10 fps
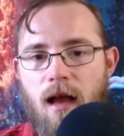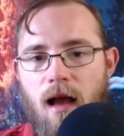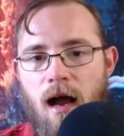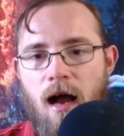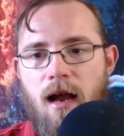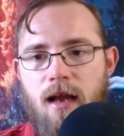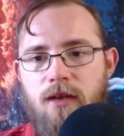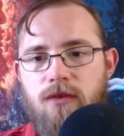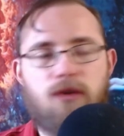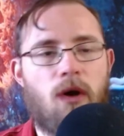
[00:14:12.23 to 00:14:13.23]

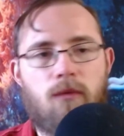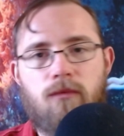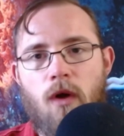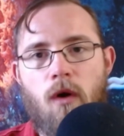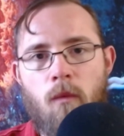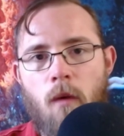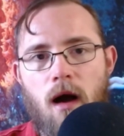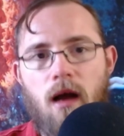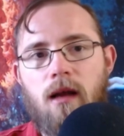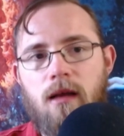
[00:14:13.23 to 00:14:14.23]
I don't know
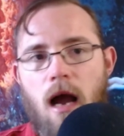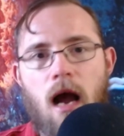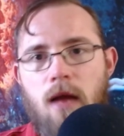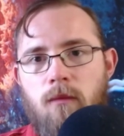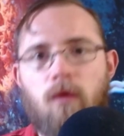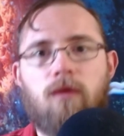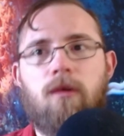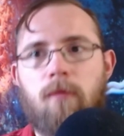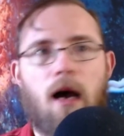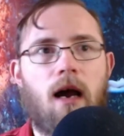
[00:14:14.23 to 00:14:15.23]
why I want
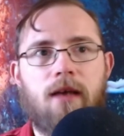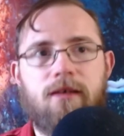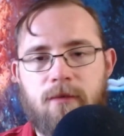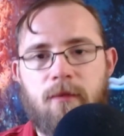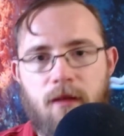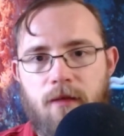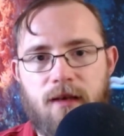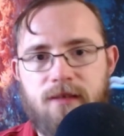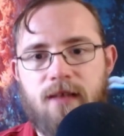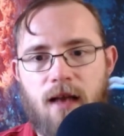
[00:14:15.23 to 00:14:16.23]
to buy some of the
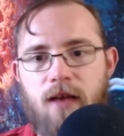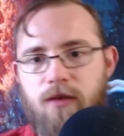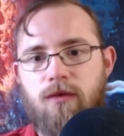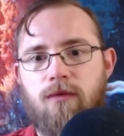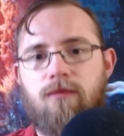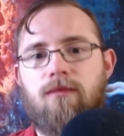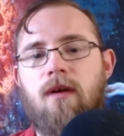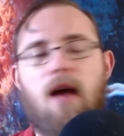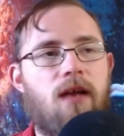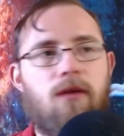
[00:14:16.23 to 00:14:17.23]
things that I do.
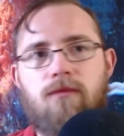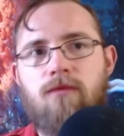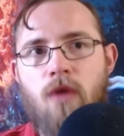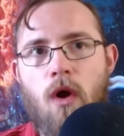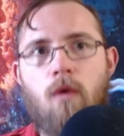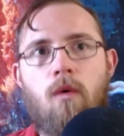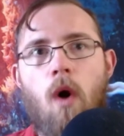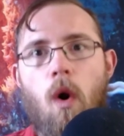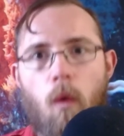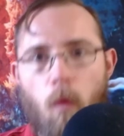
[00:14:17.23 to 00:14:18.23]
I don't know
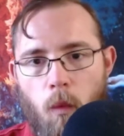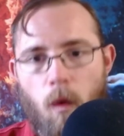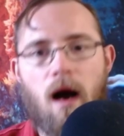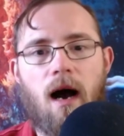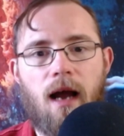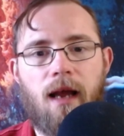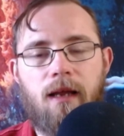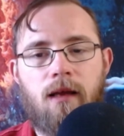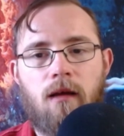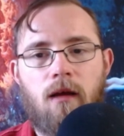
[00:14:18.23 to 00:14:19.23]

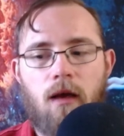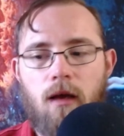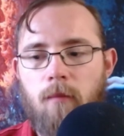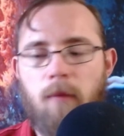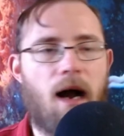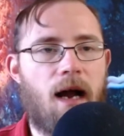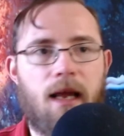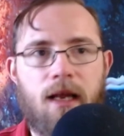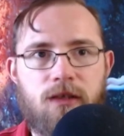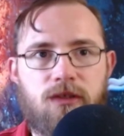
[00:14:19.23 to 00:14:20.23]
why
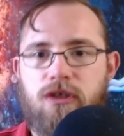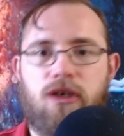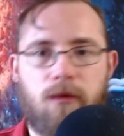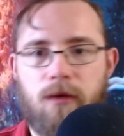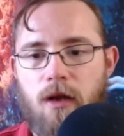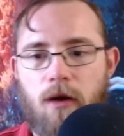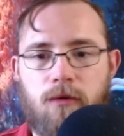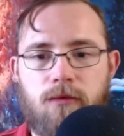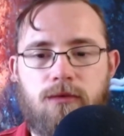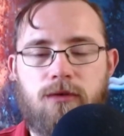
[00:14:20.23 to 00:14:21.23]
buying
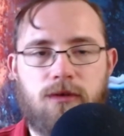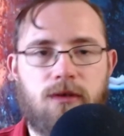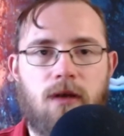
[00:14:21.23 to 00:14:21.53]
Cheerios